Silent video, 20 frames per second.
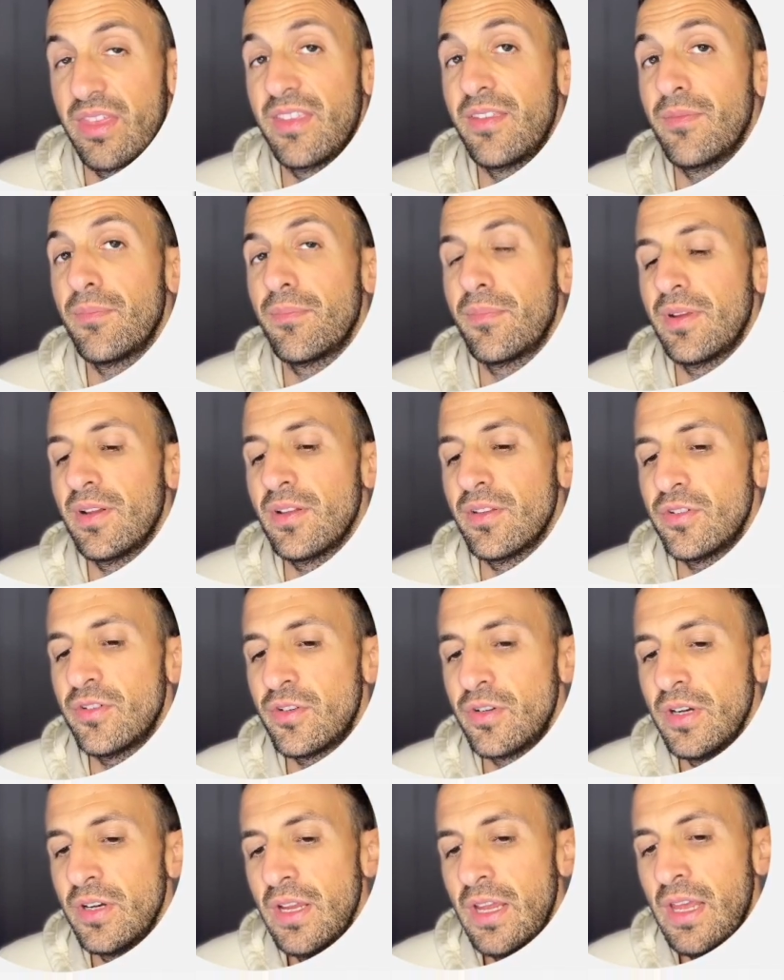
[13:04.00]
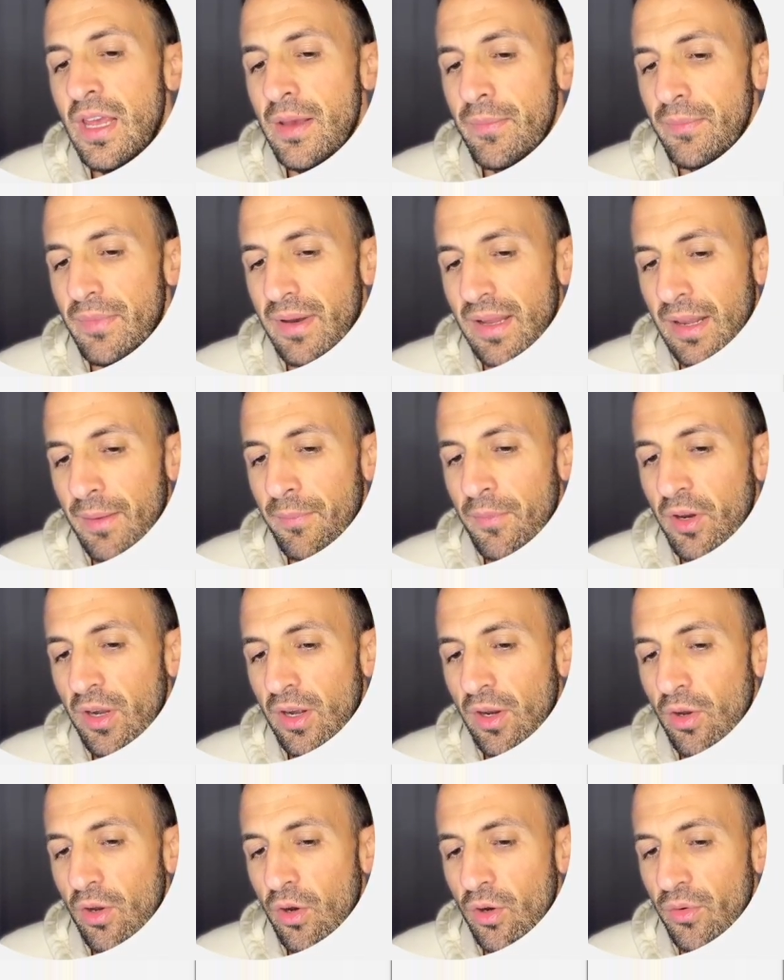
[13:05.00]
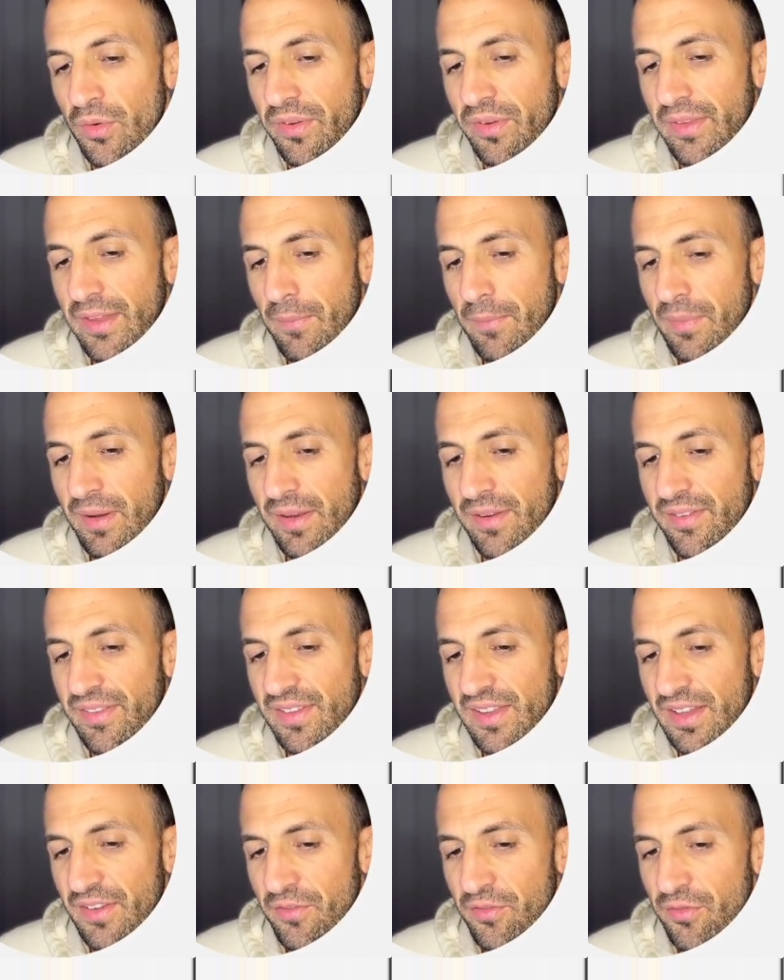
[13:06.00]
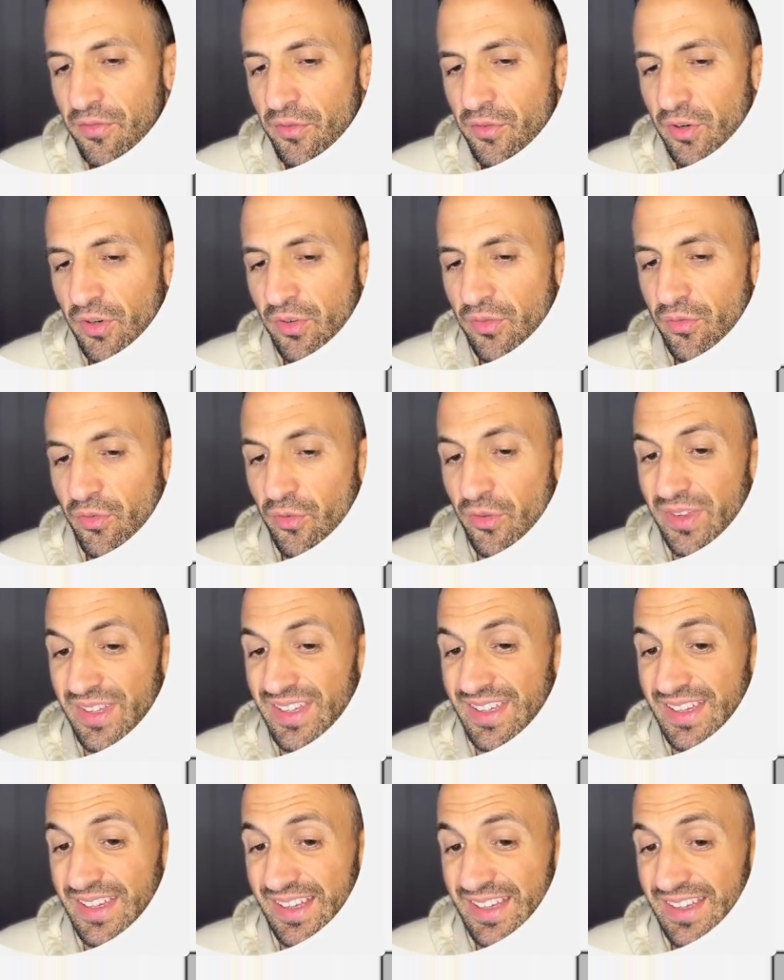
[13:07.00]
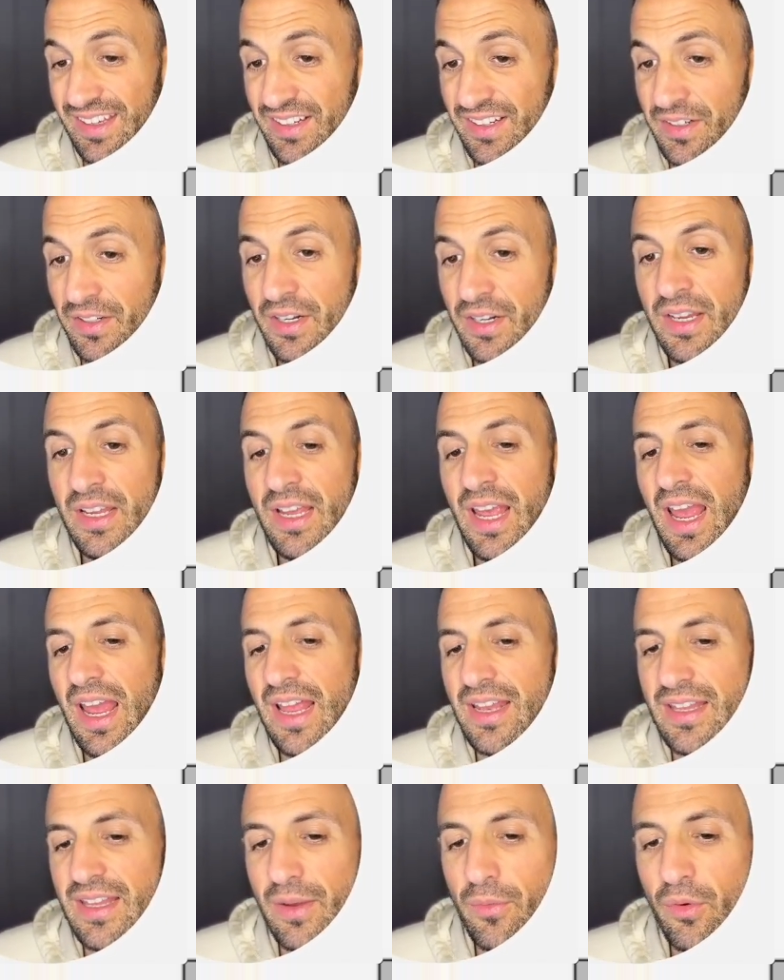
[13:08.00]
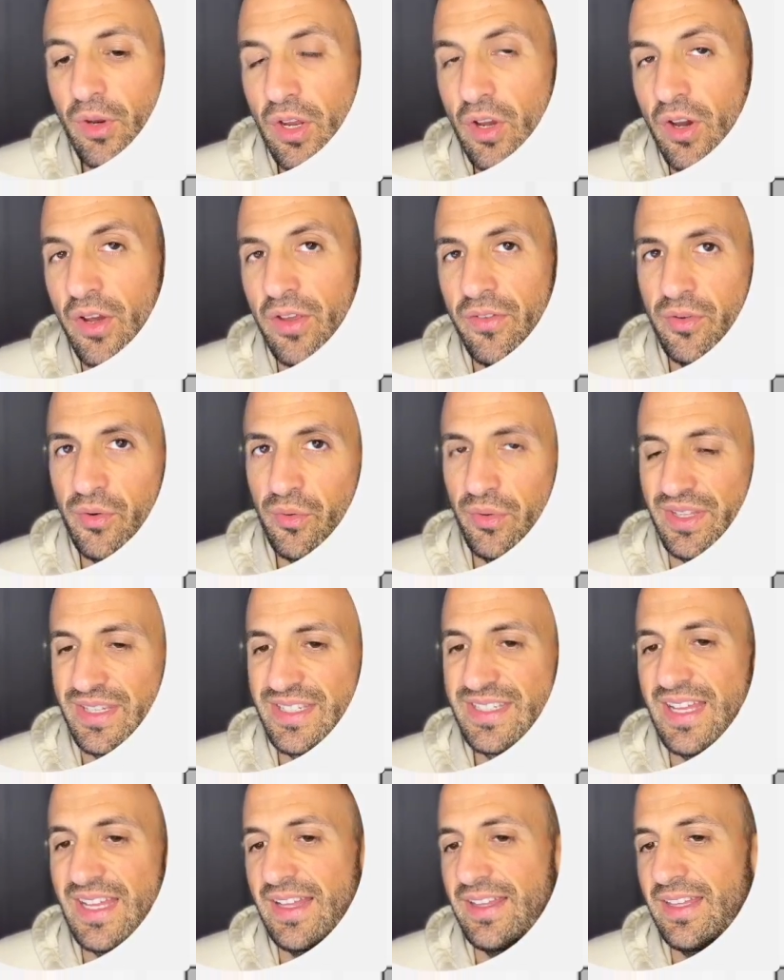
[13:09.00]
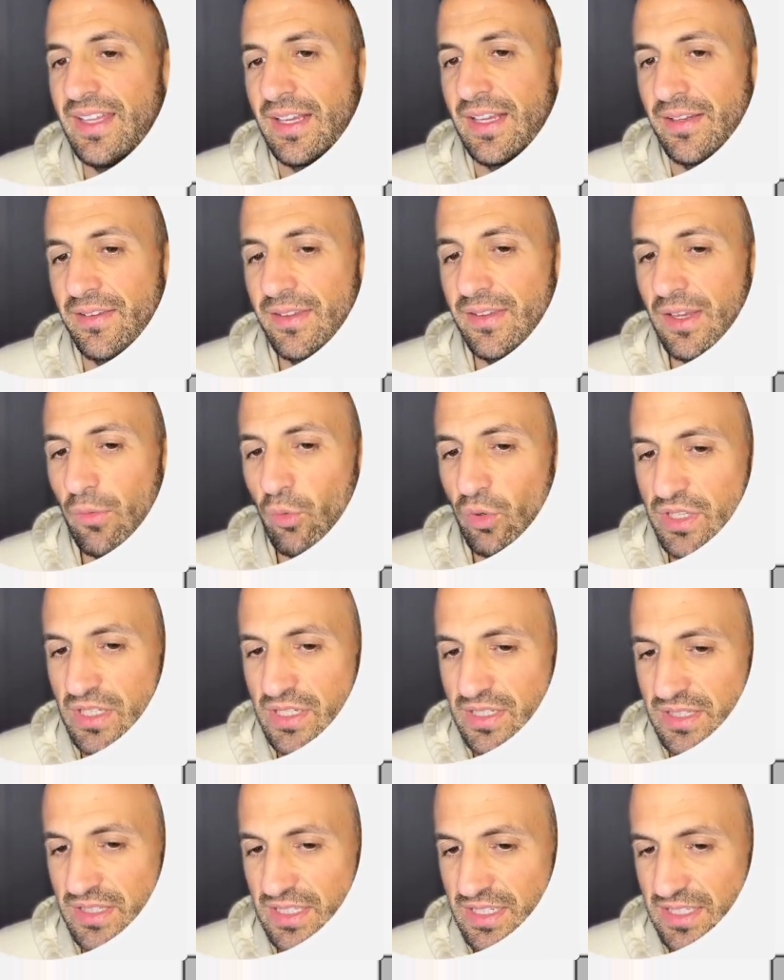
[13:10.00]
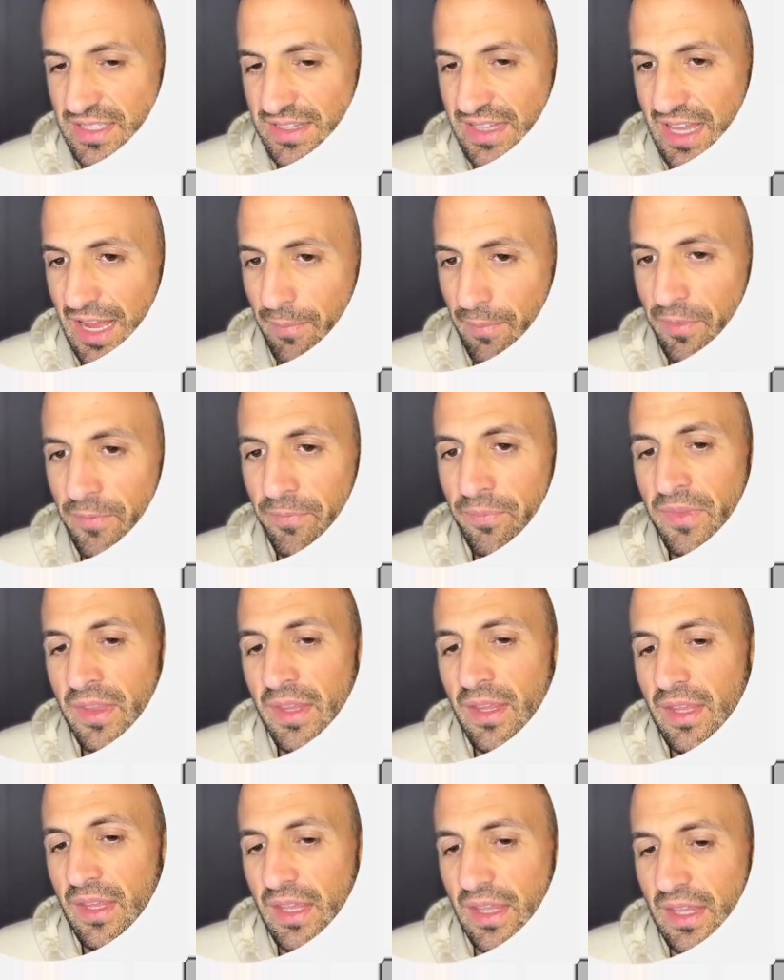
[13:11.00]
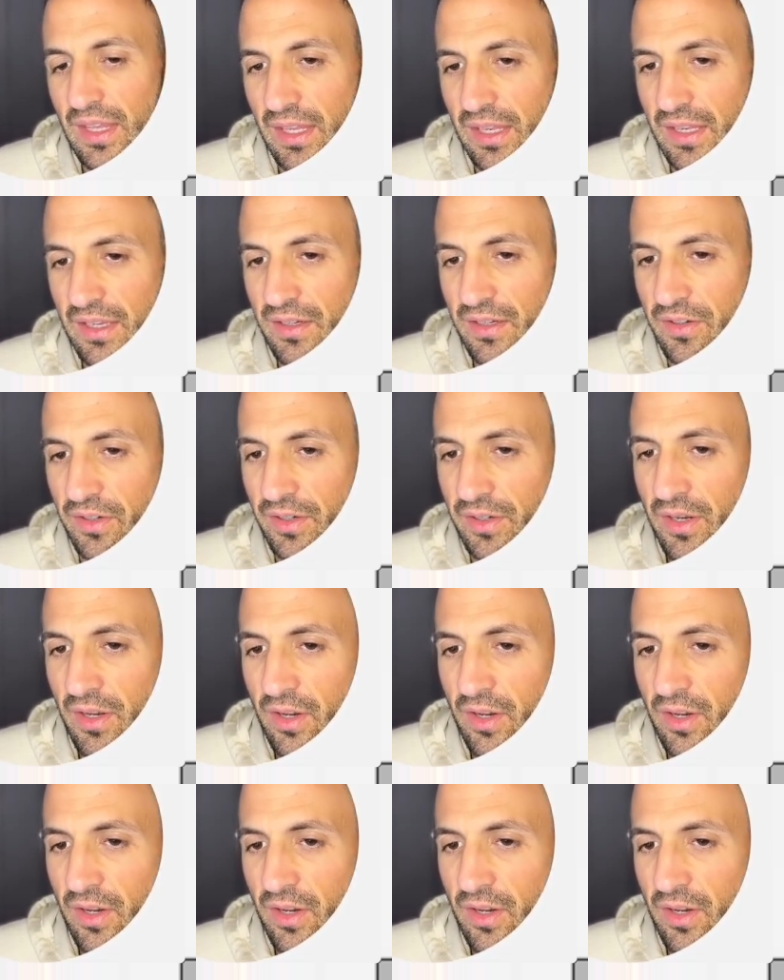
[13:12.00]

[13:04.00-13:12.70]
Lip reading: theme builder. I'm gonna go step by step first for the here, and then we're going through the settings, which is this tab here.